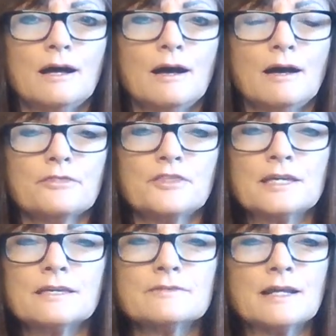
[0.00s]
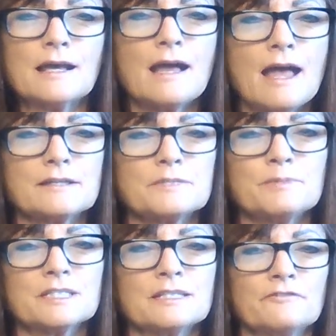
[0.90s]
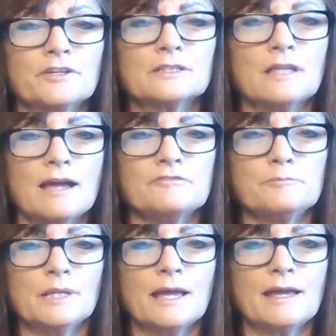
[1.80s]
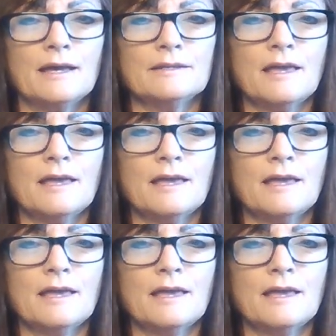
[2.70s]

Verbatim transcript: uh, thinking that I had a specific life plan,